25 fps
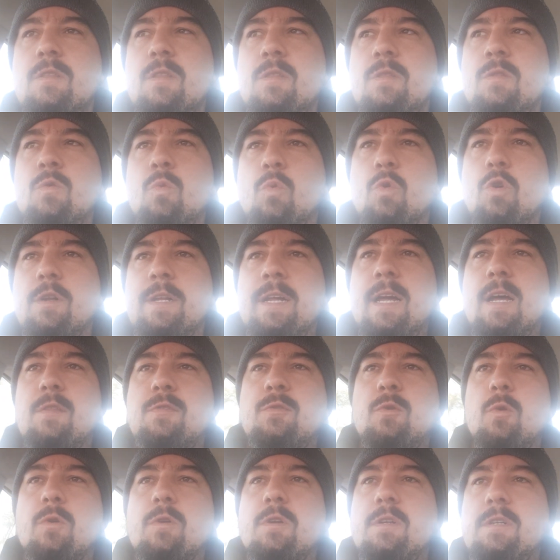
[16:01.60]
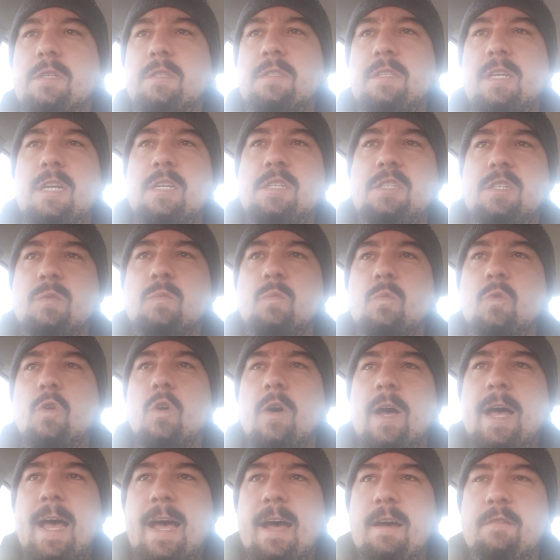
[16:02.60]
the World Health Organization
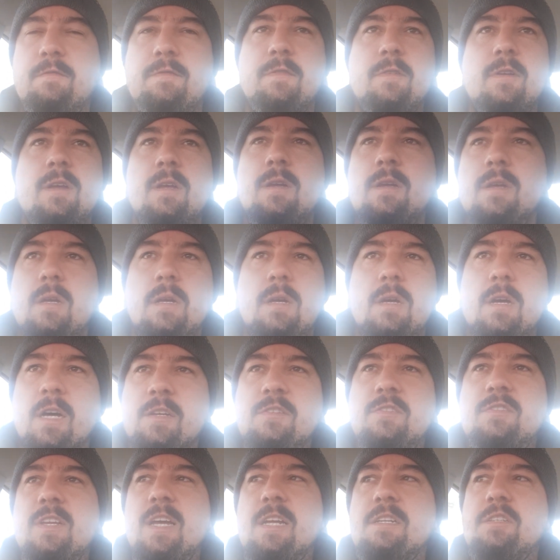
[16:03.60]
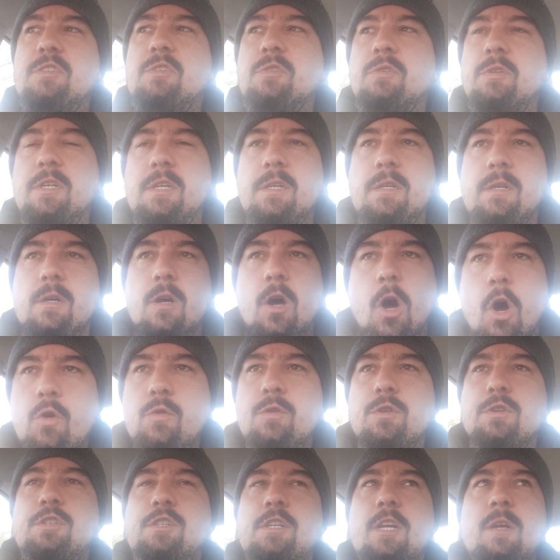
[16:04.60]
will have essentially
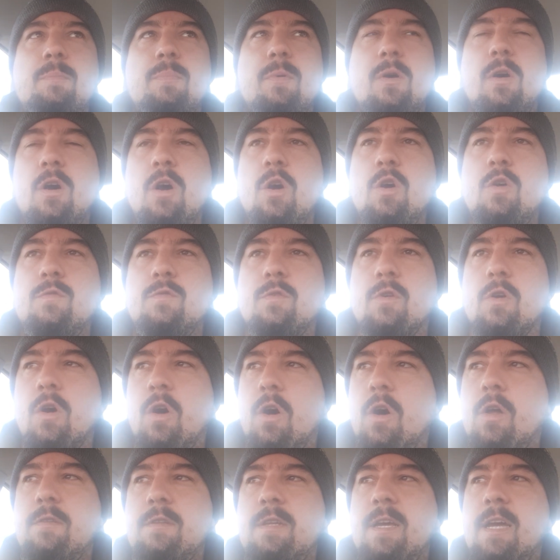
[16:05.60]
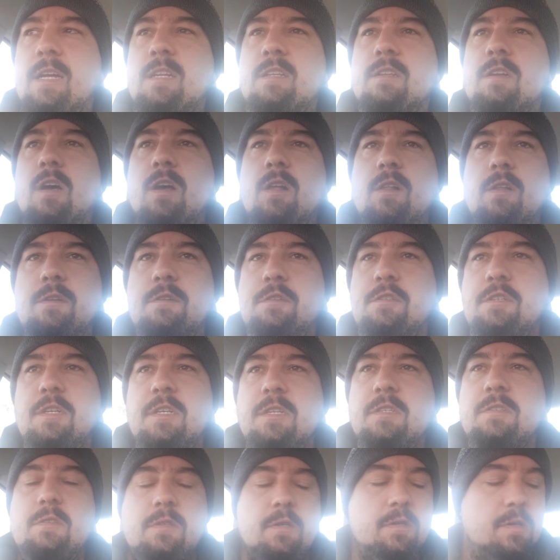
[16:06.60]
ownership over all
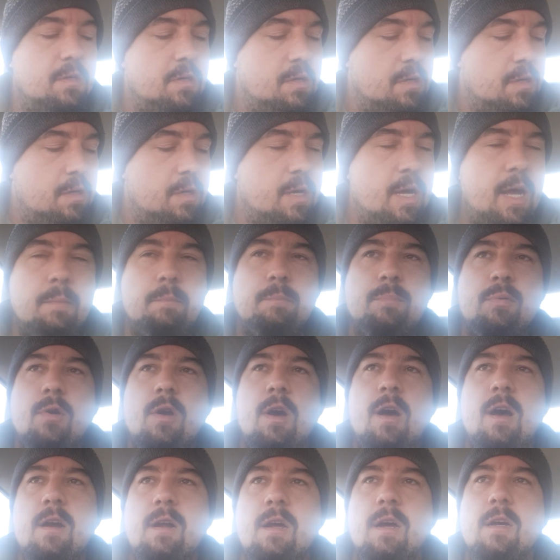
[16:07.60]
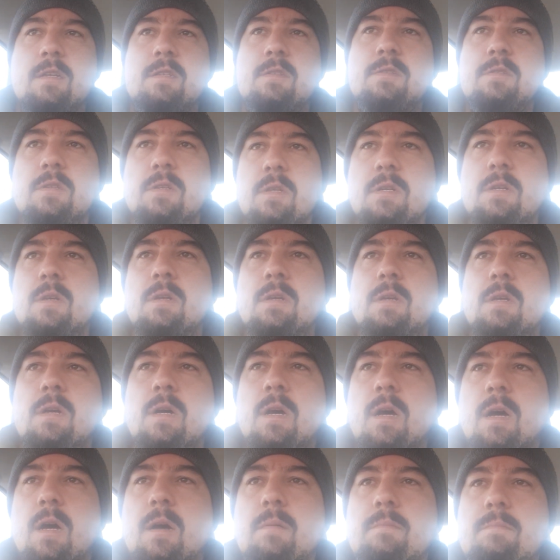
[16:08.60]
technologies and products.
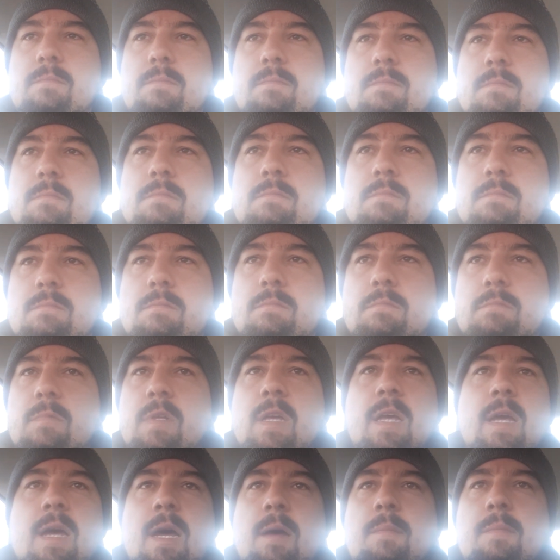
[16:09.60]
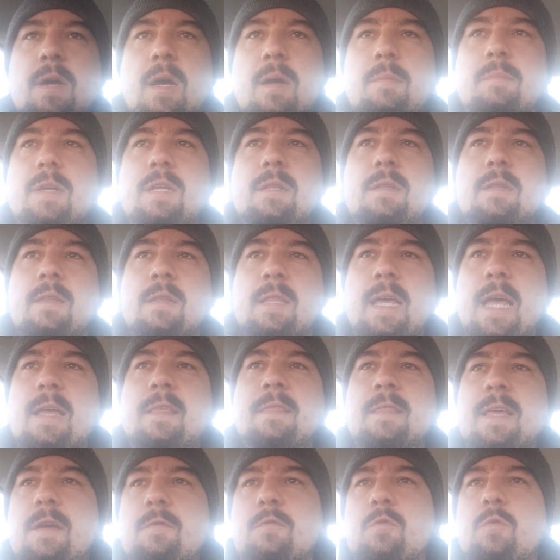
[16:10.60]
I mean,
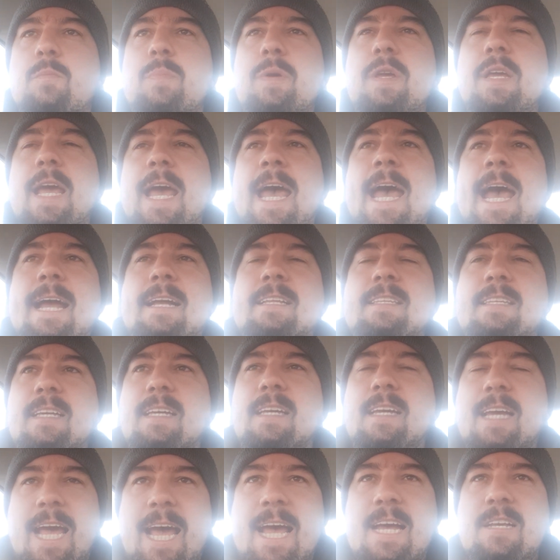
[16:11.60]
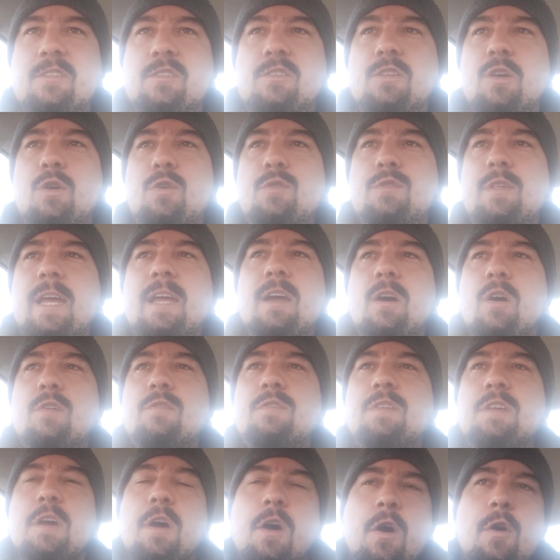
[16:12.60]
they will be acting as though they are
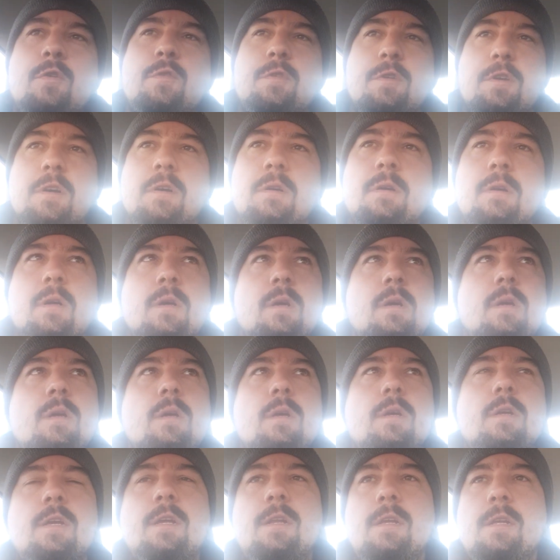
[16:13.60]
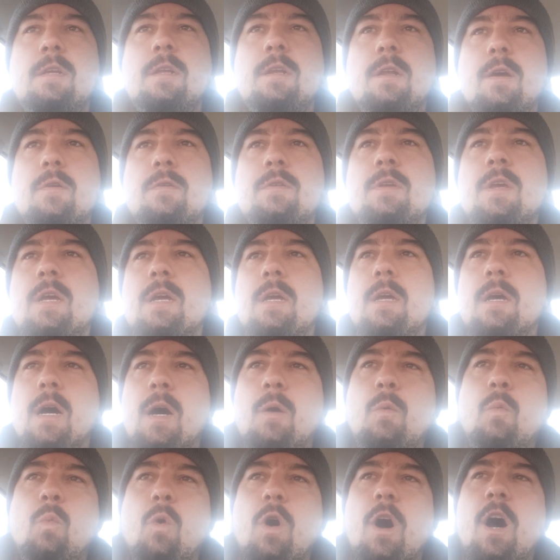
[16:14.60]
the owner.
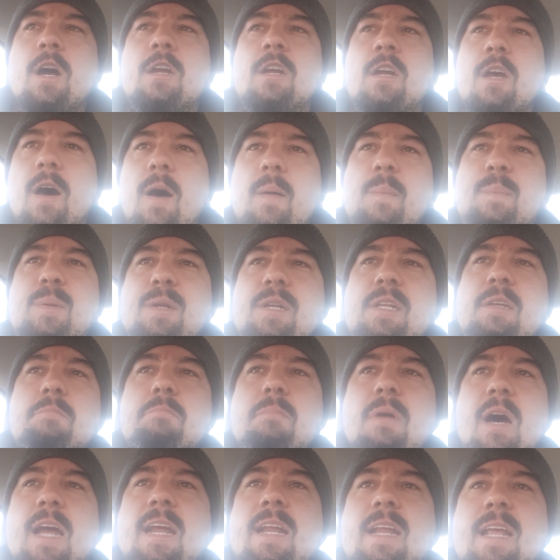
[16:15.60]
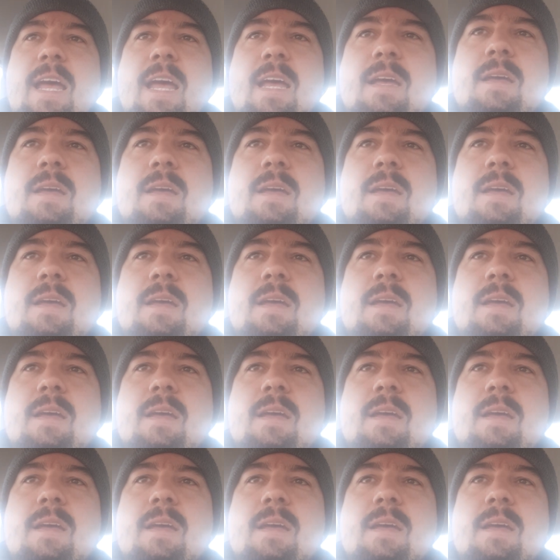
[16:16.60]
A company might